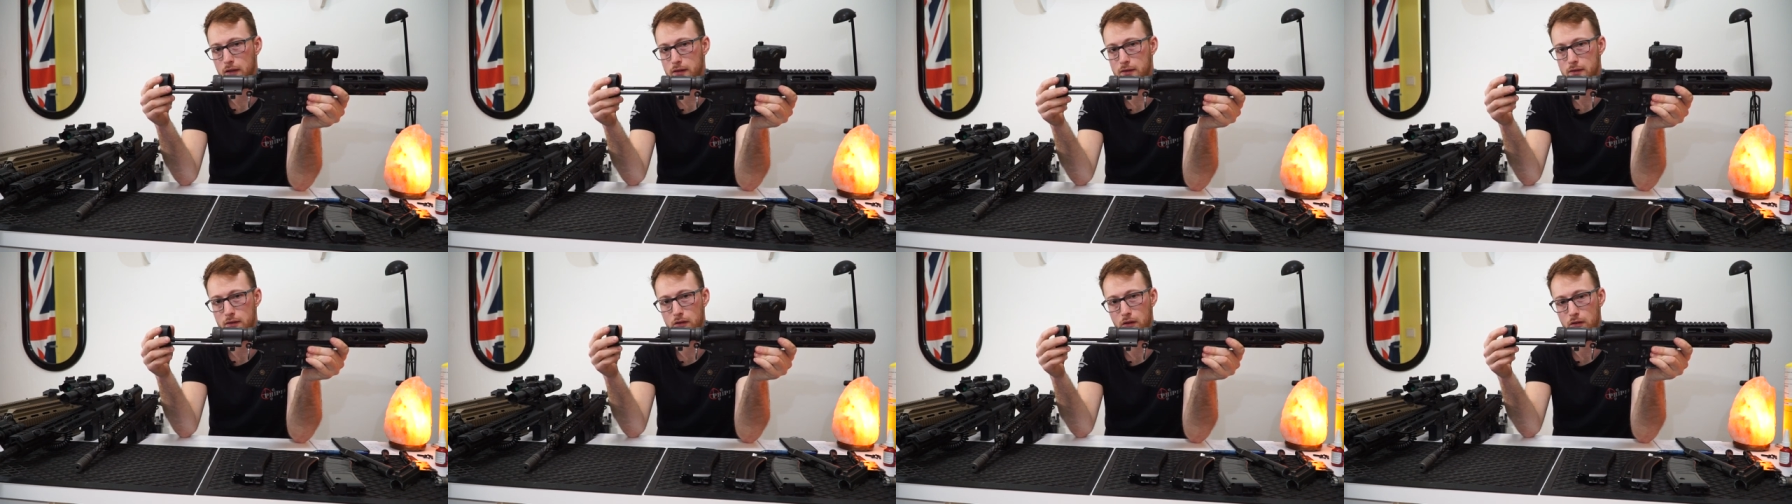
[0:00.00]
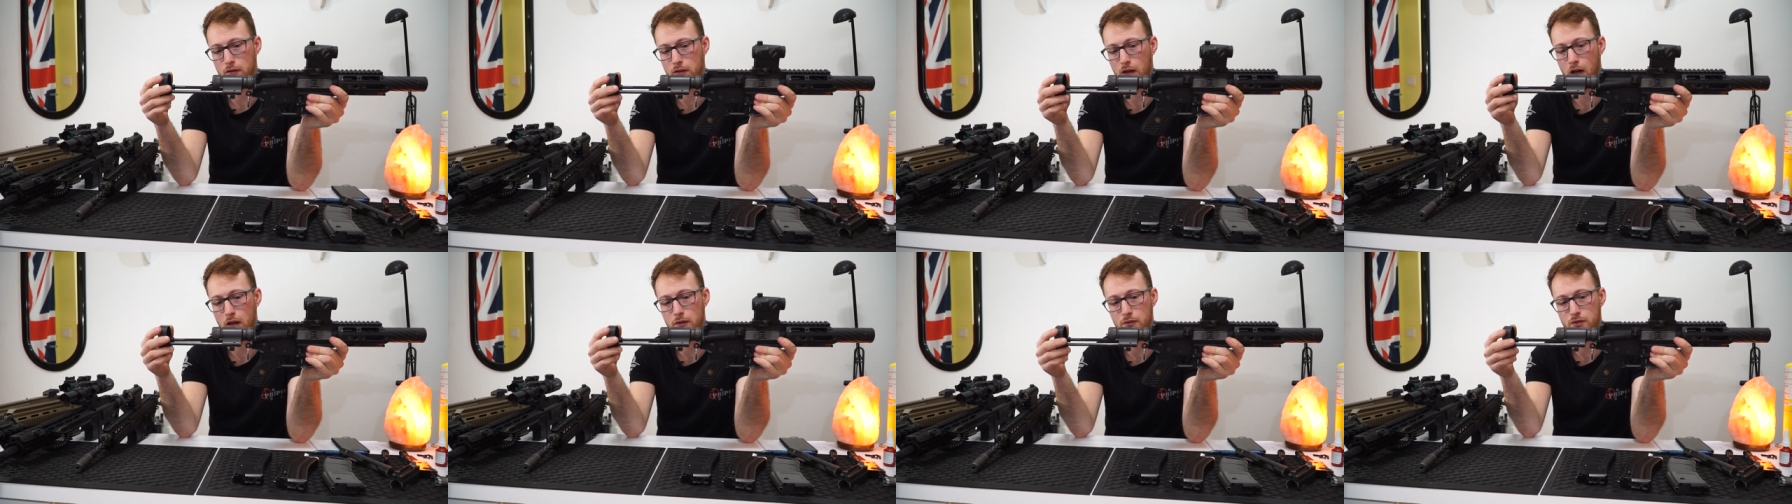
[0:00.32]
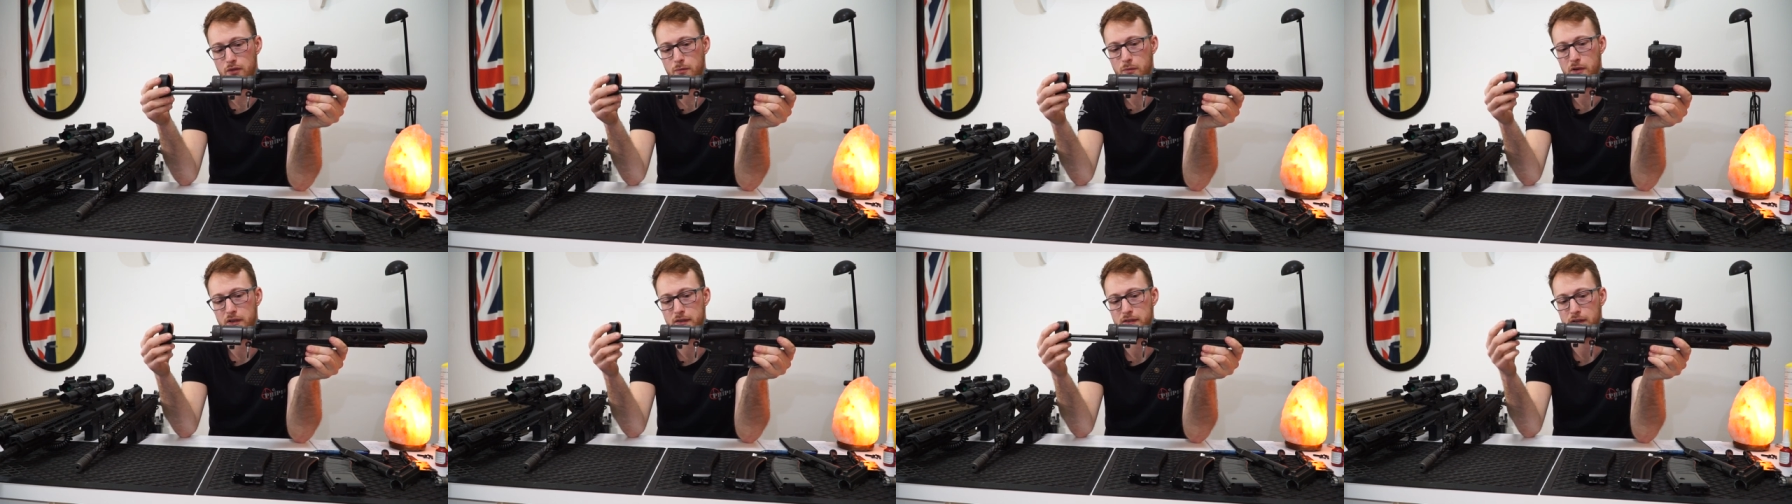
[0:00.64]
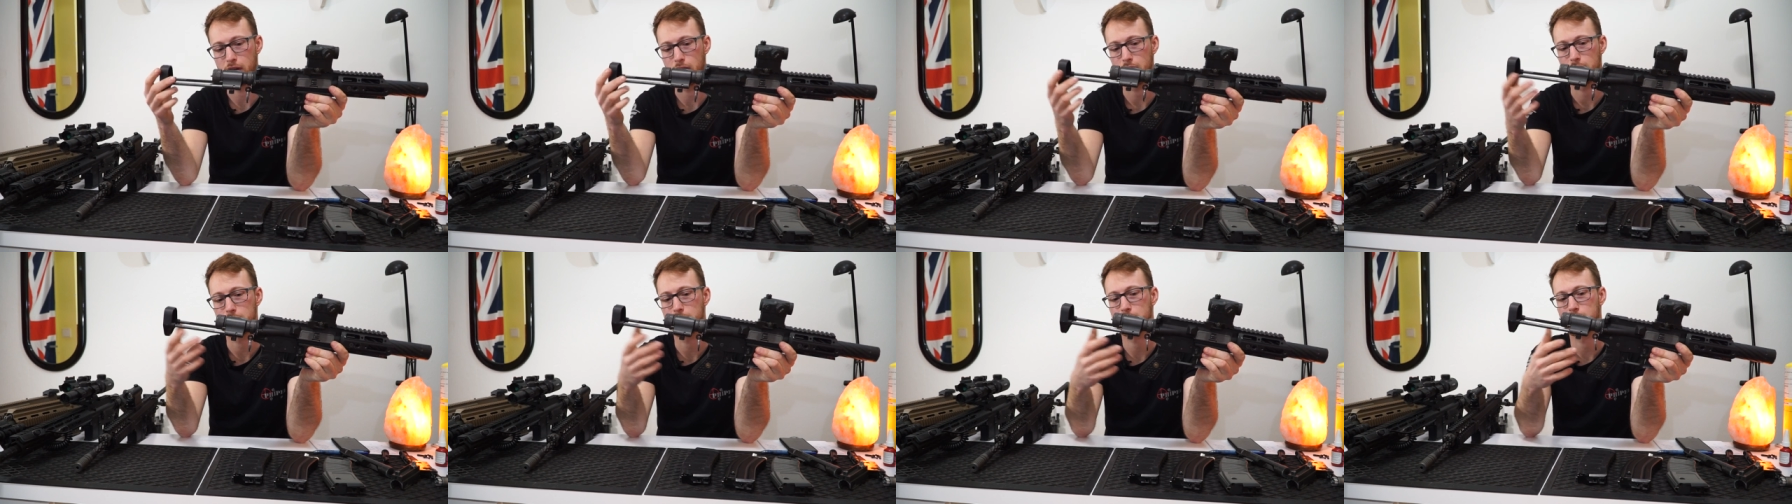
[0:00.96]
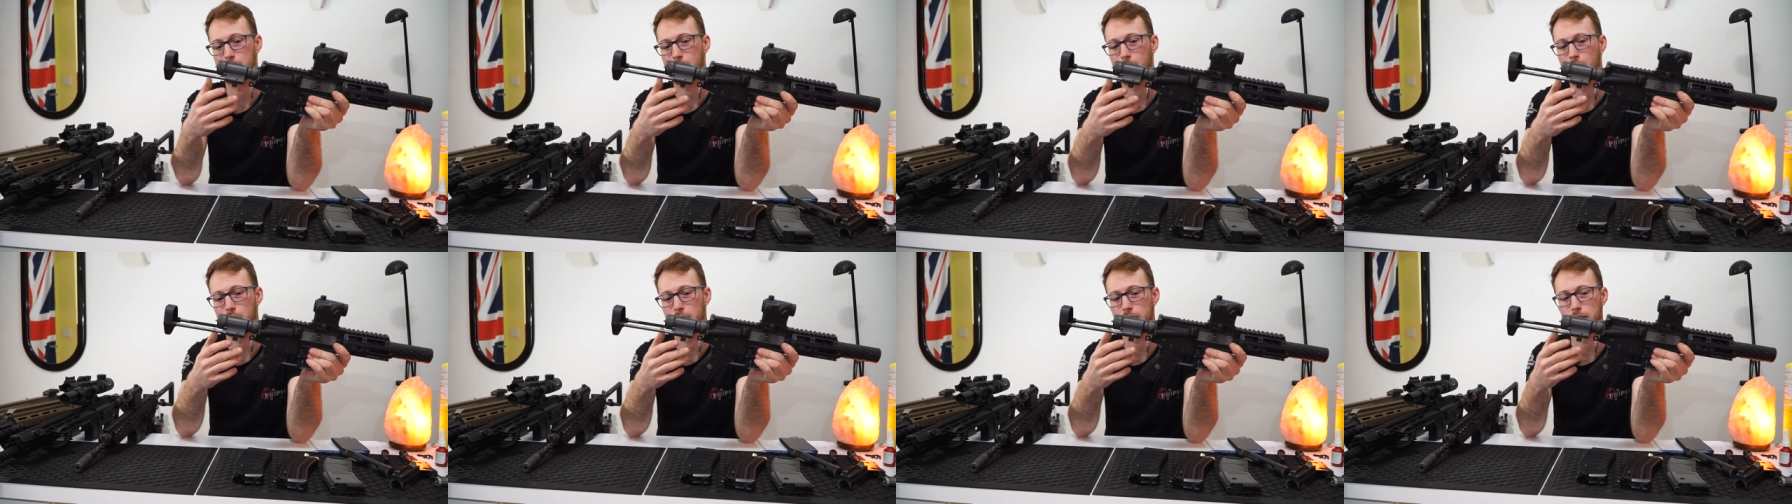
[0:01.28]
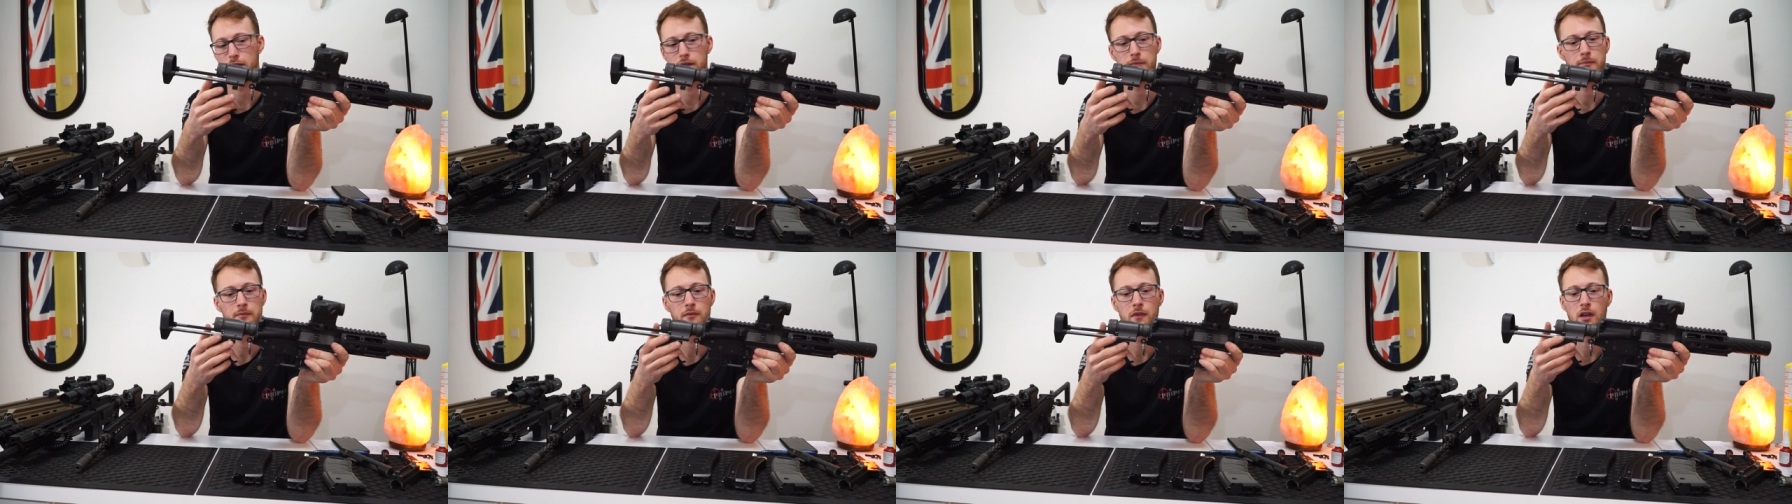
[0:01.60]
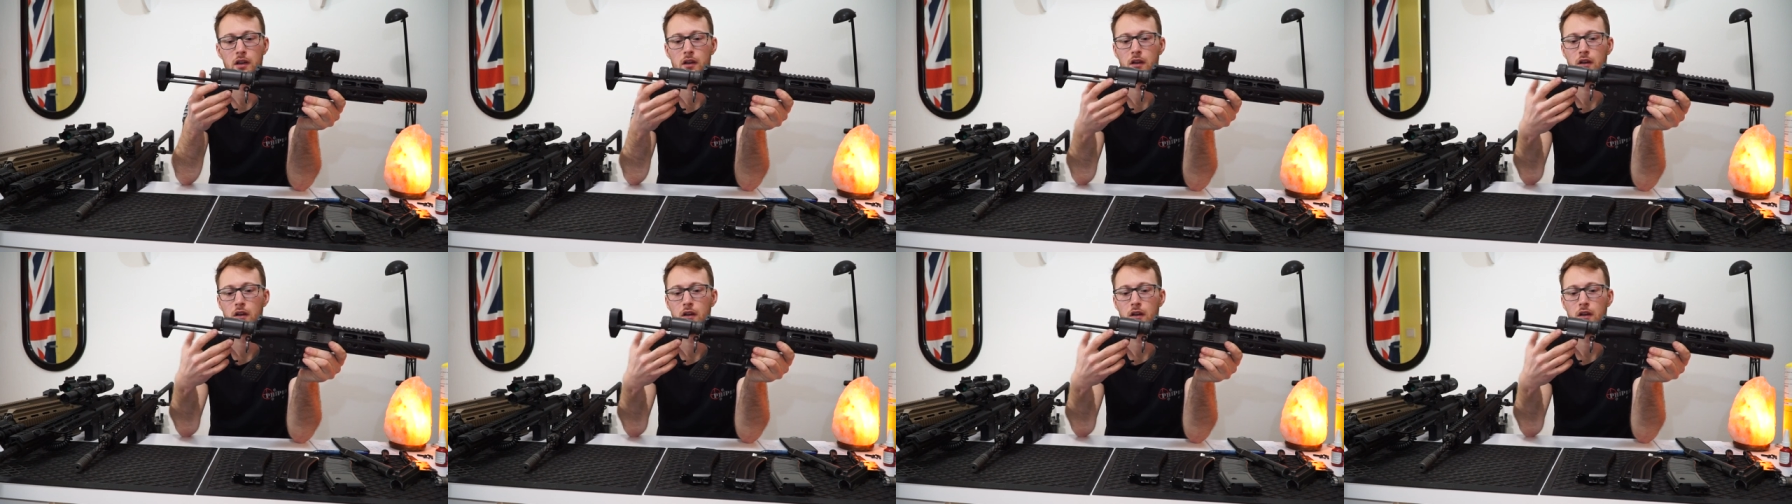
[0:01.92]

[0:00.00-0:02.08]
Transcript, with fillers: It's not 100% solid.